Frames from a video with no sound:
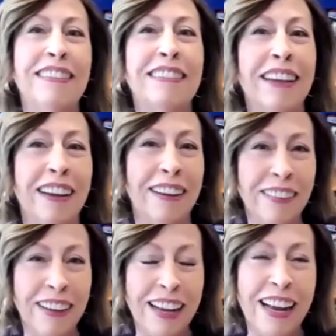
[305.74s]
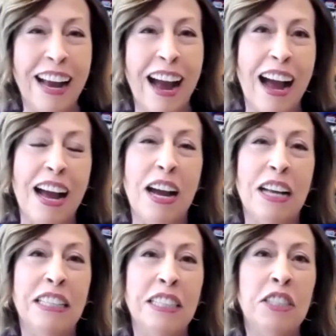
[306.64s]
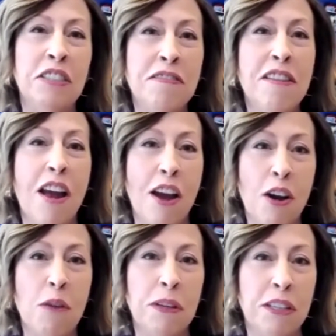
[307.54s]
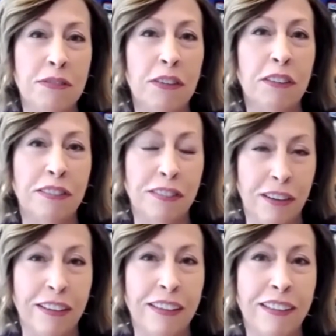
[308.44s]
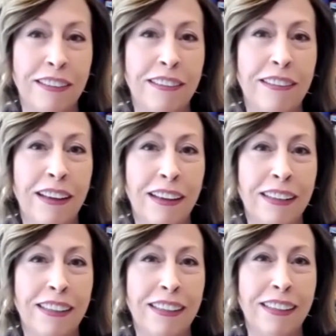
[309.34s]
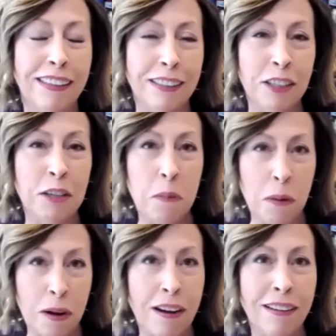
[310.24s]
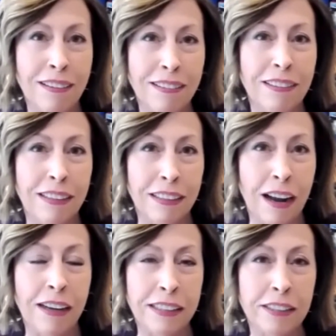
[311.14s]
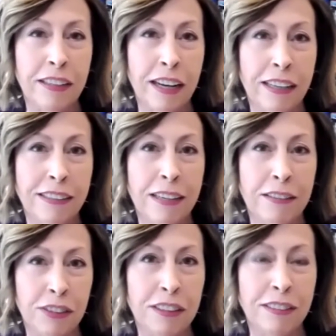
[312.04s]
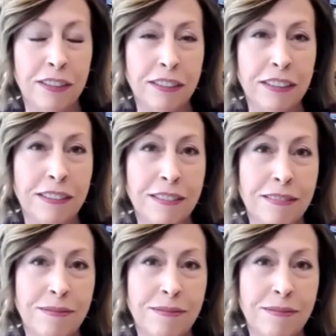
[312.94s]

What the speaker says: ago. Did you know when you first started that you were an ideal candidate for attorneys?